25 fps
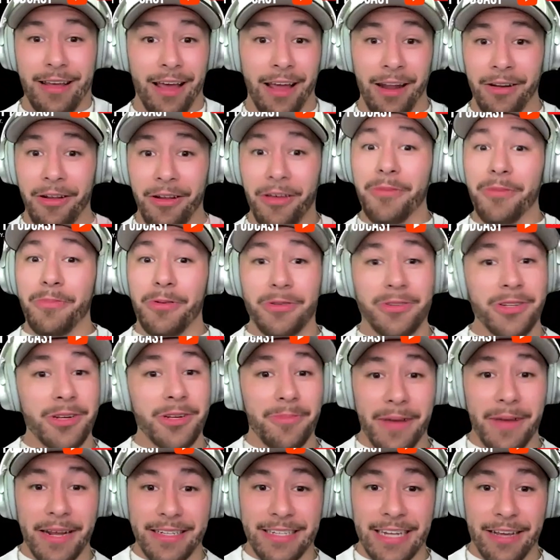Another person
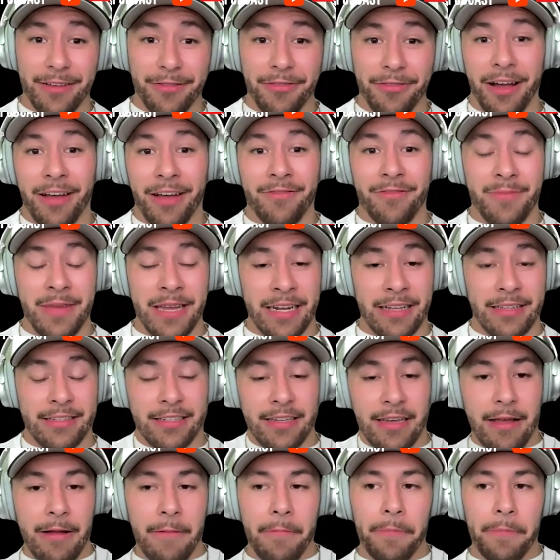might take 5 minutes.